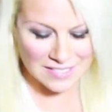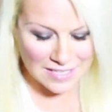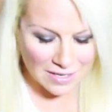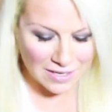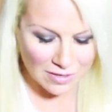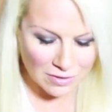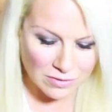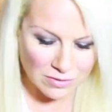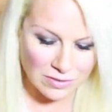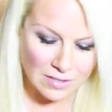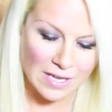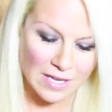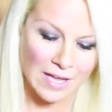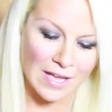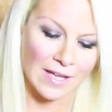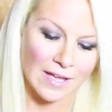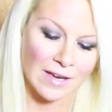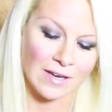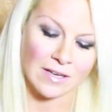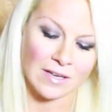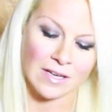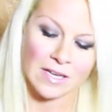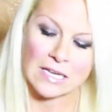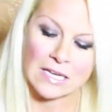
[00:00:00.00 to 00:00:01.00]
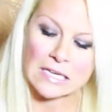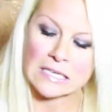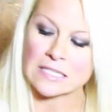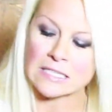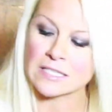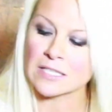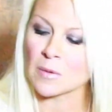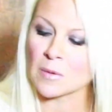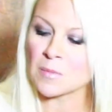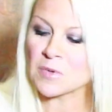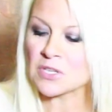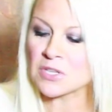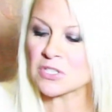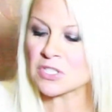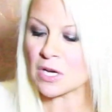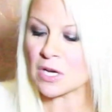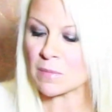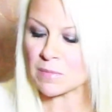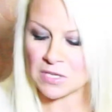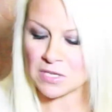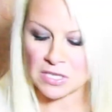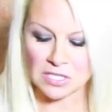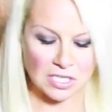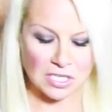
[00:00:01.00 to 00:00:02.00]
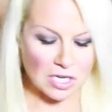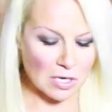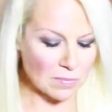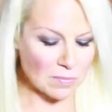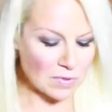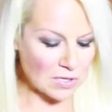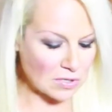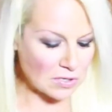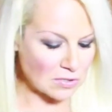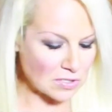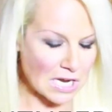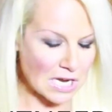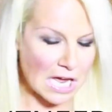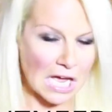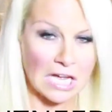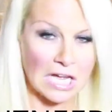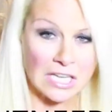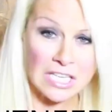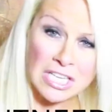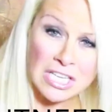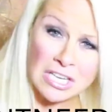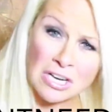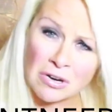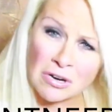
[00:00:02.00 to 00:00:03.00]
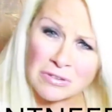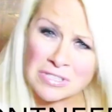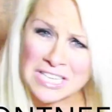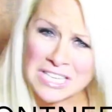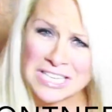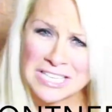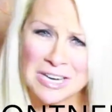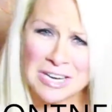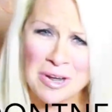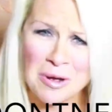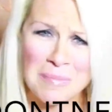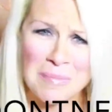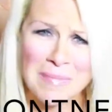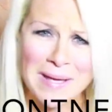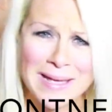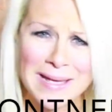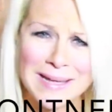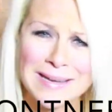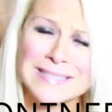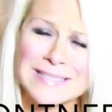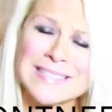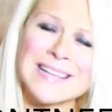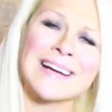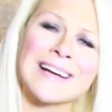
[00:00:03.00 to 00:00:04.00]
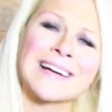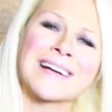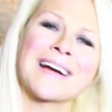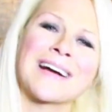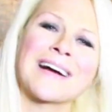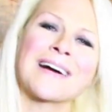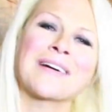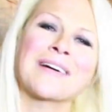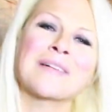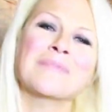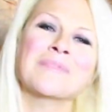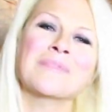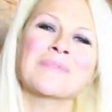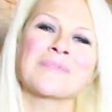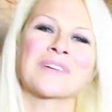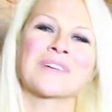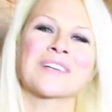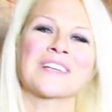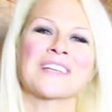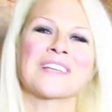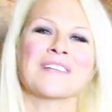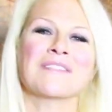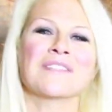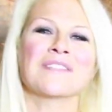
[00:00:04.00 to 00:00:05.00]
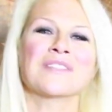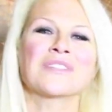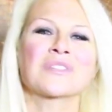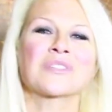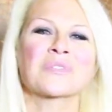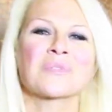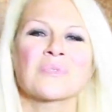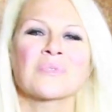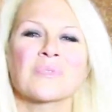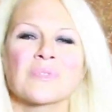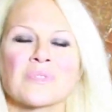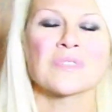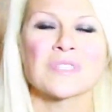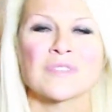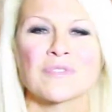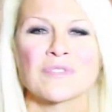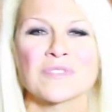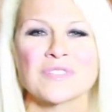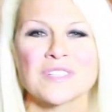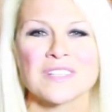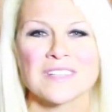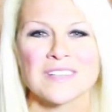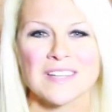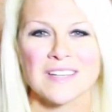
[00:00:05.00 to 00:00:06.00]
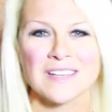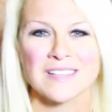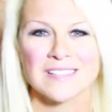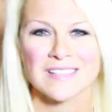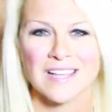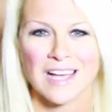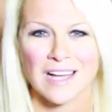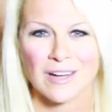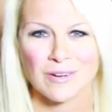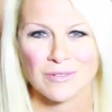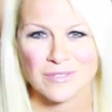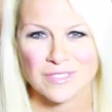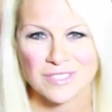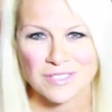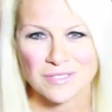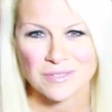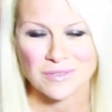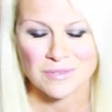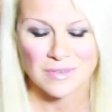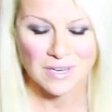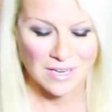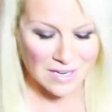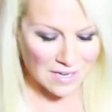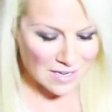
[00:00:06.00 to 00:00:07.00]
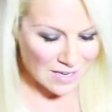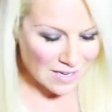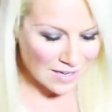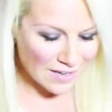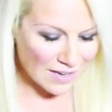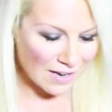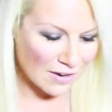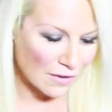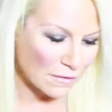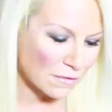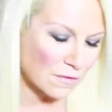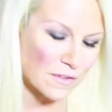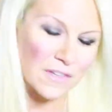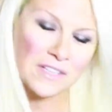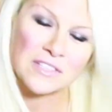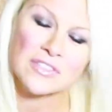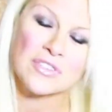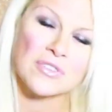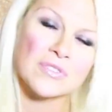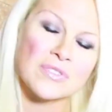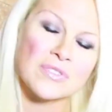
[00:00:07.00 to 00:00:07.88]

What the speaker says: out at www.youdon'tneednoman.com. We're gonna give you the tools for today's how to fix your